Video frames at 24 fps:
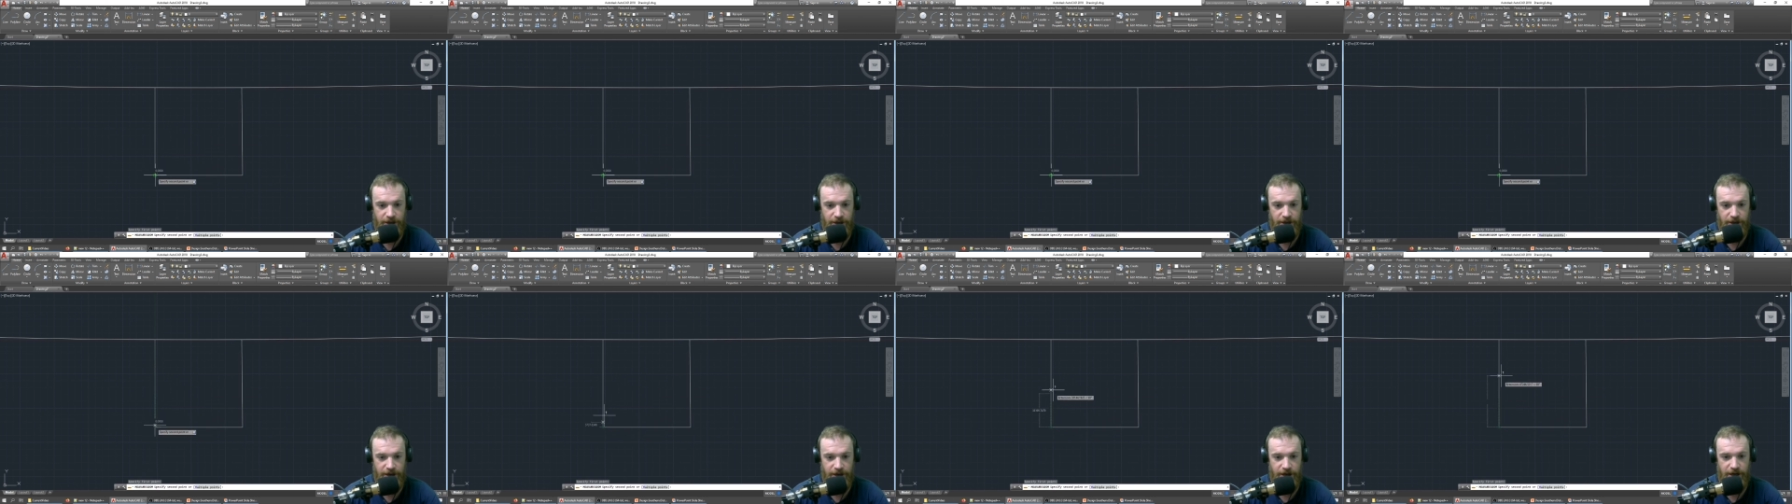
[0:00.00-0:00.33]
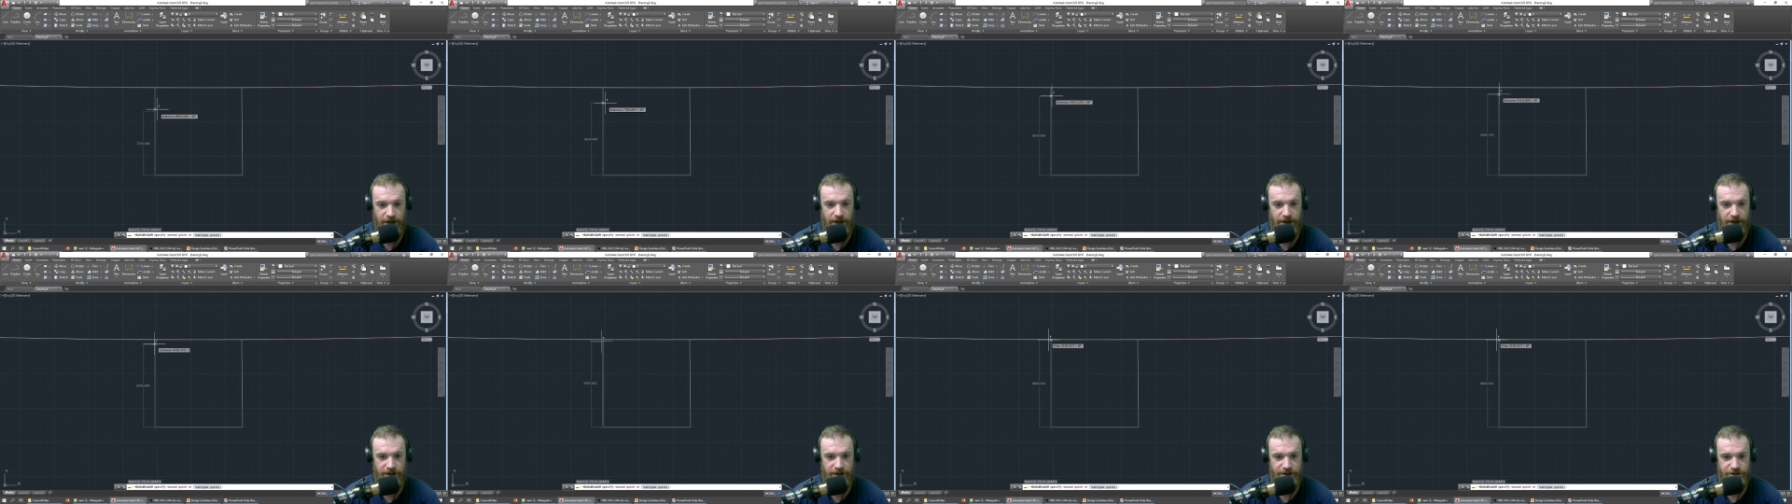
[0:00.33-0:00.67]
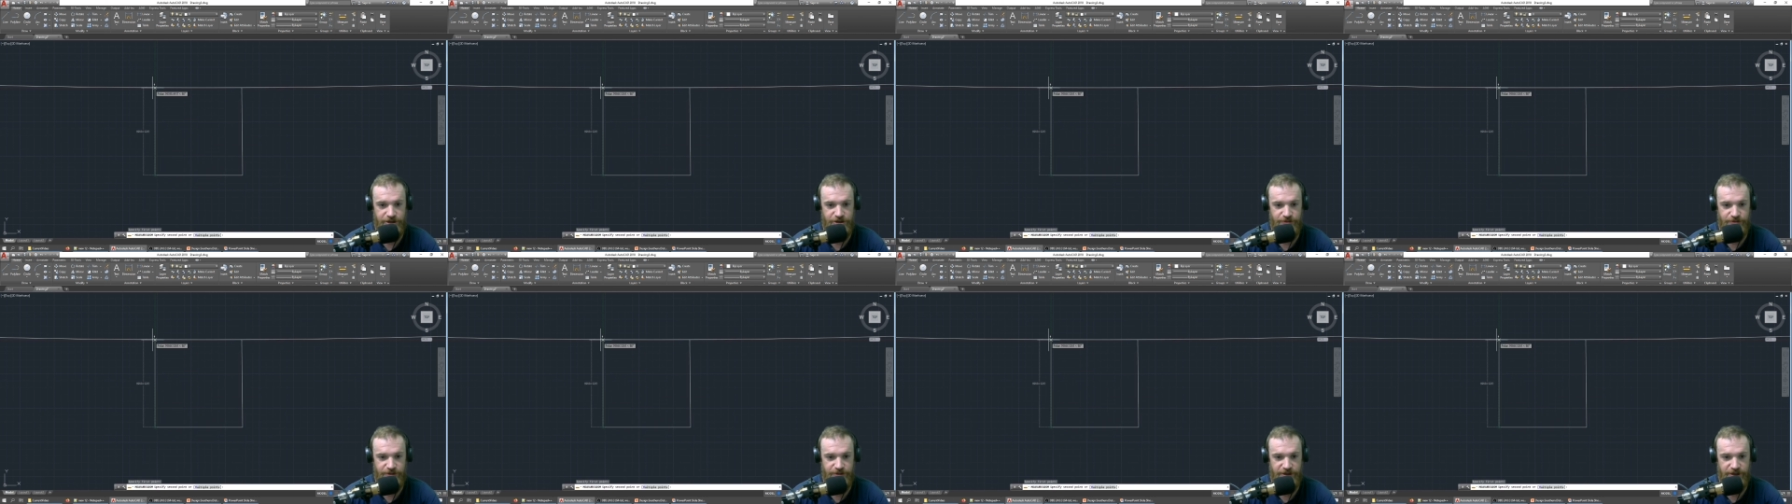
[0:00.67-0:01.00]
And it
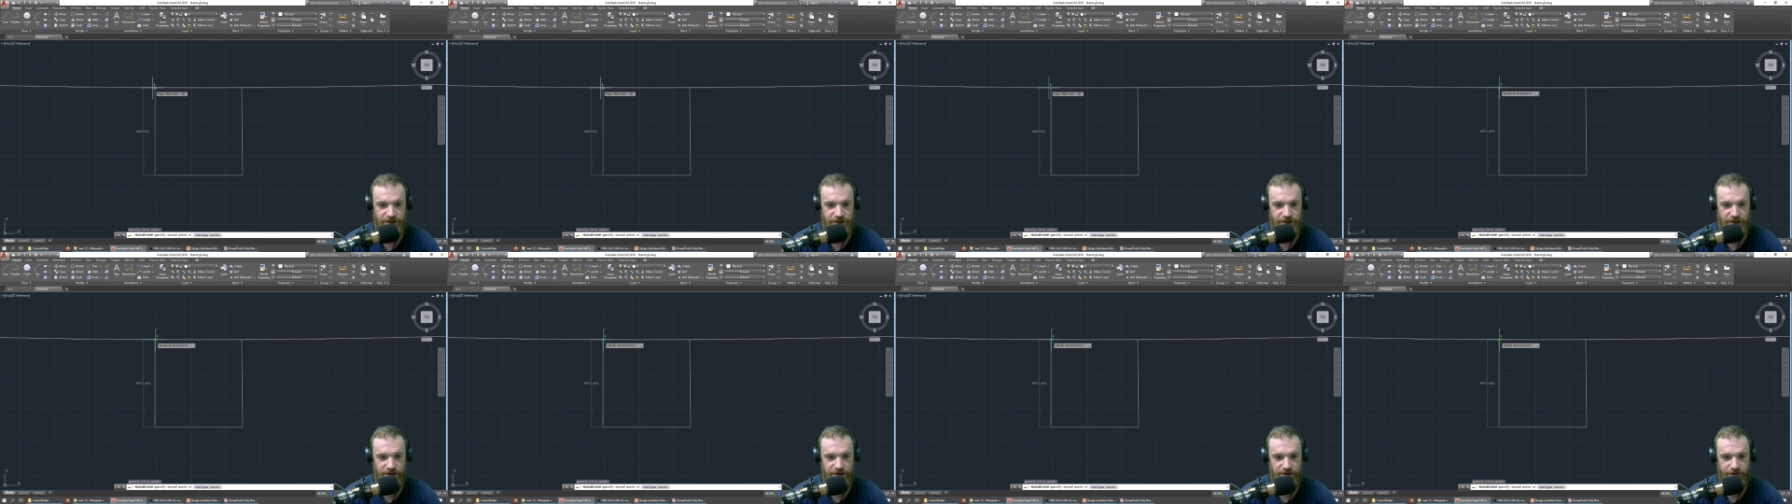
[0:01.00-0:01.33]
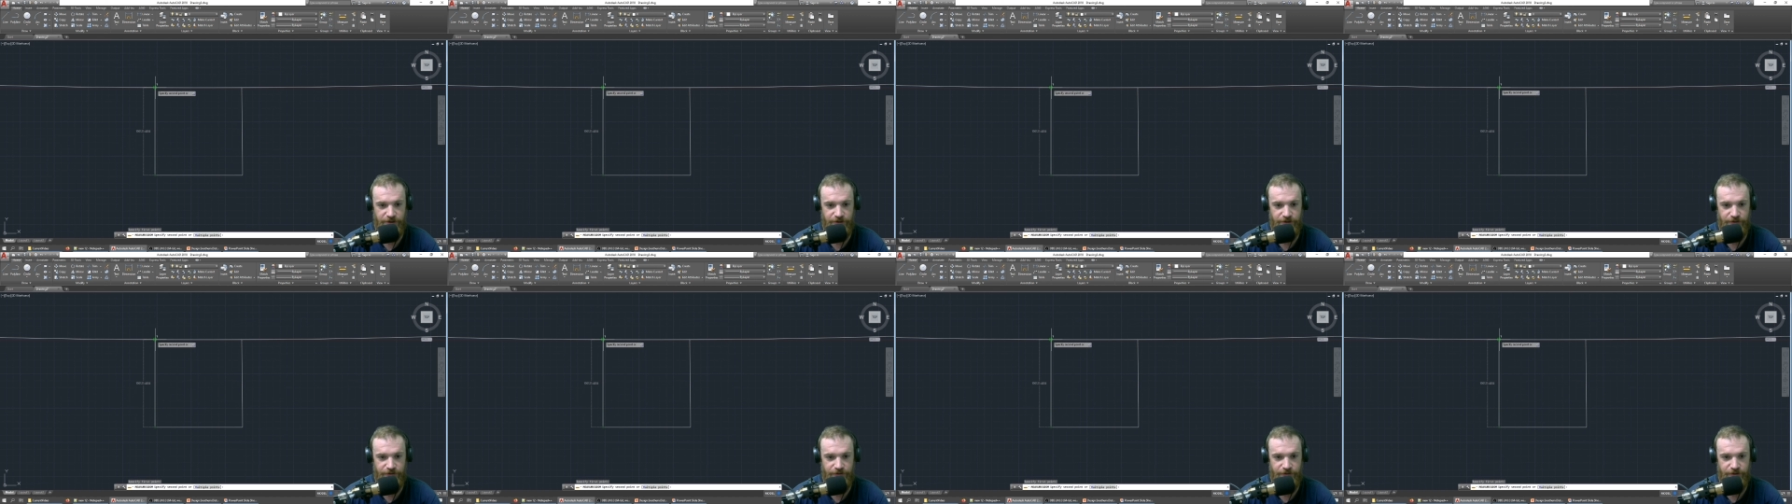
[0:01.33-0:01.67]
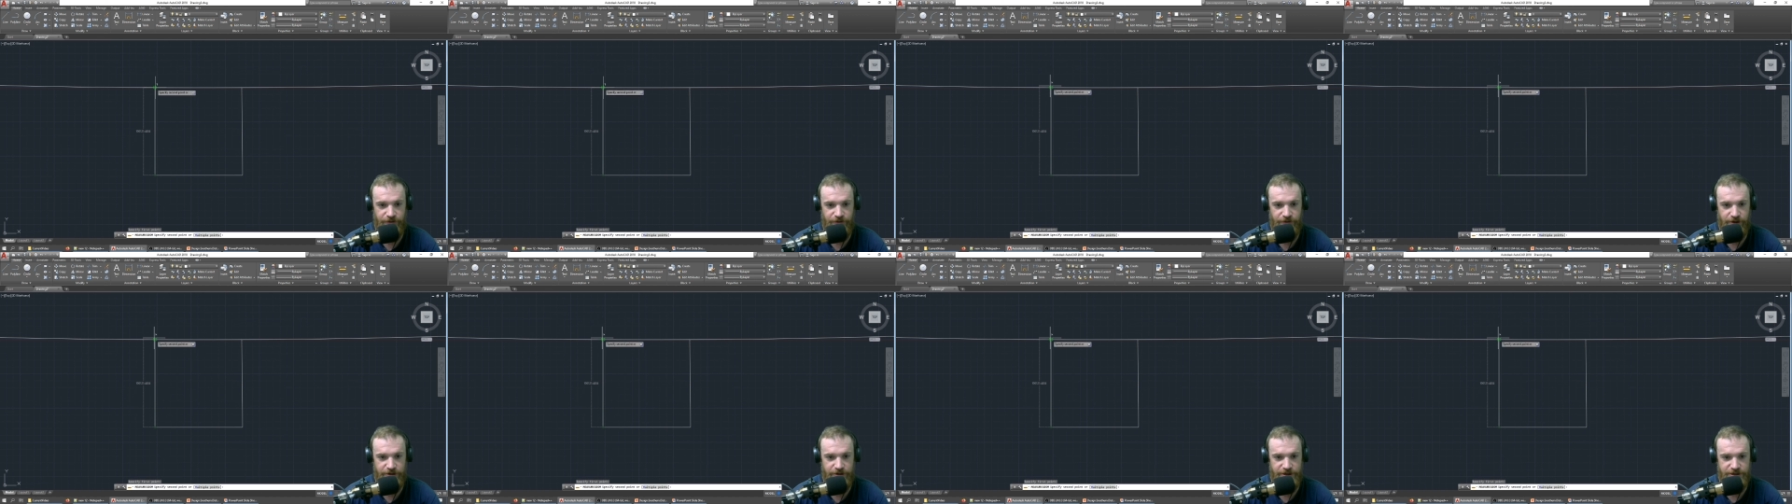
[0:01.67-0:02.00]
should be
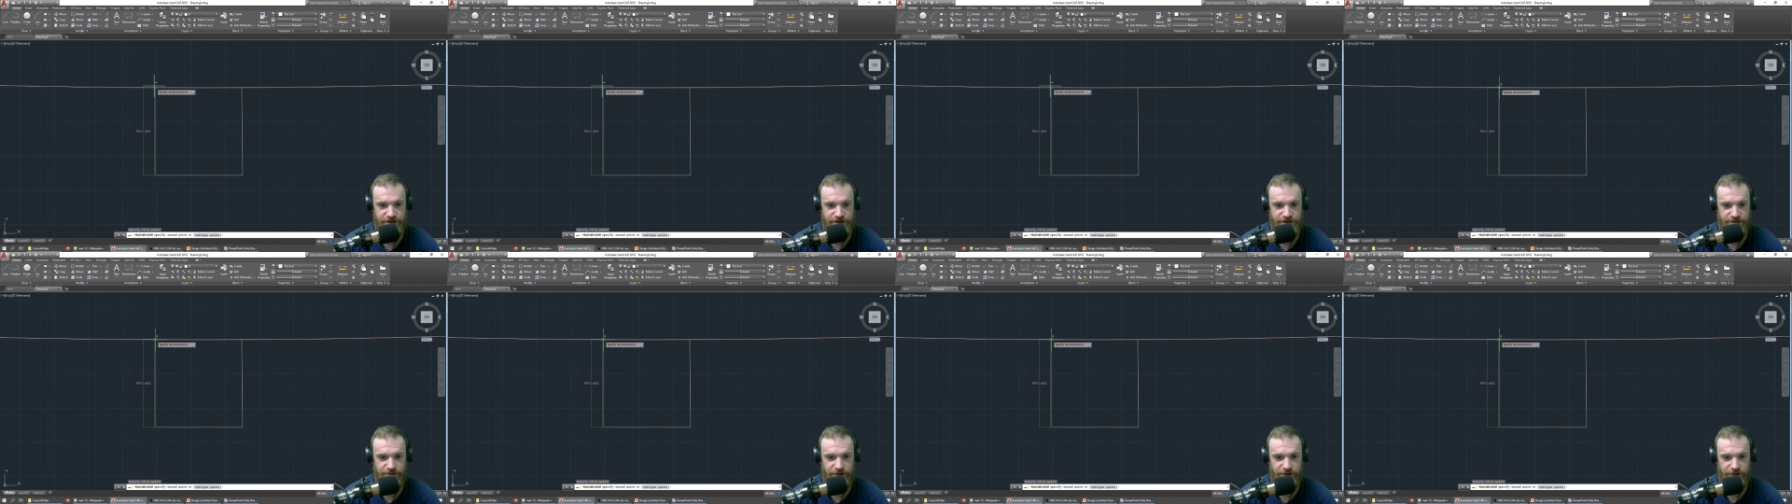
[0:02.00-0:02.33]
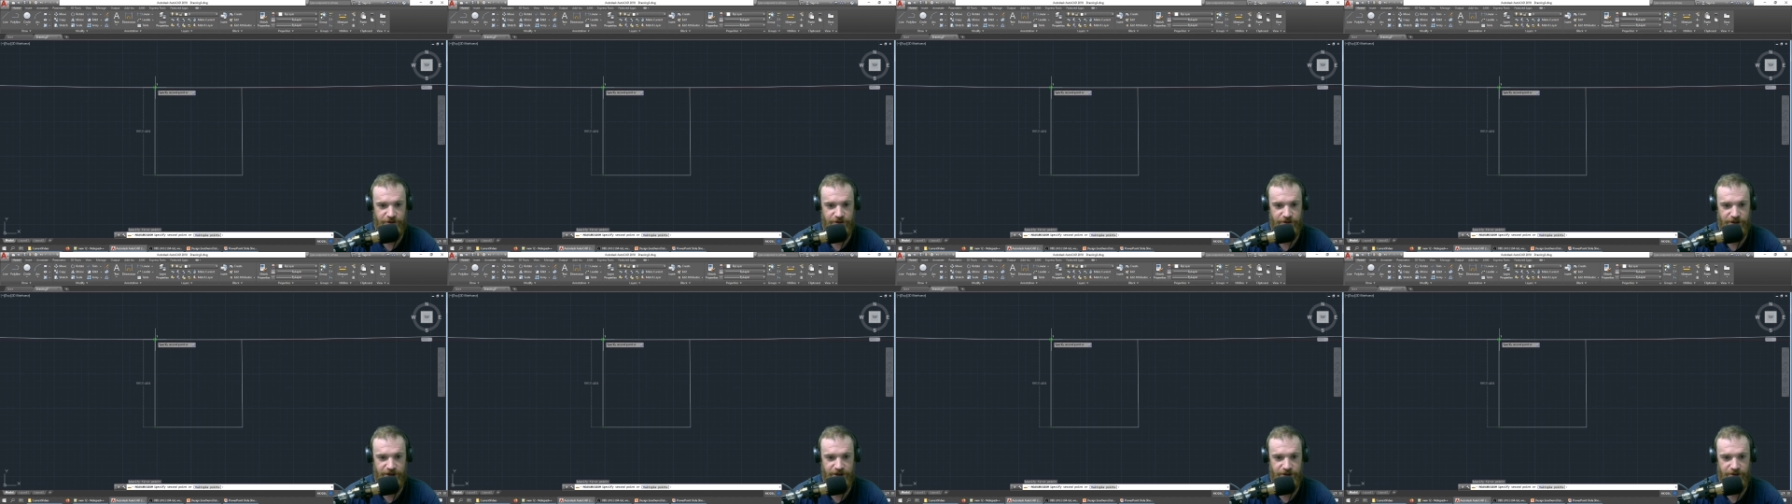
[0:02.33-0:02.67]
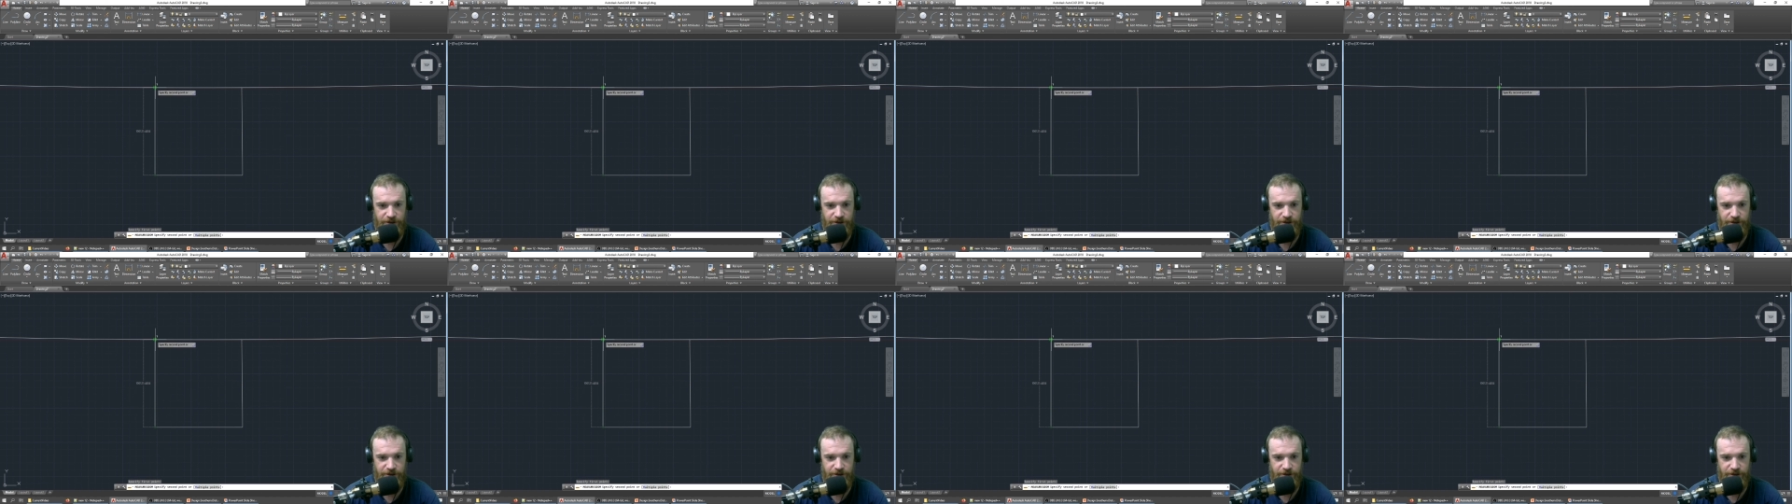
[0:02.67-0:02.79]
very similar here,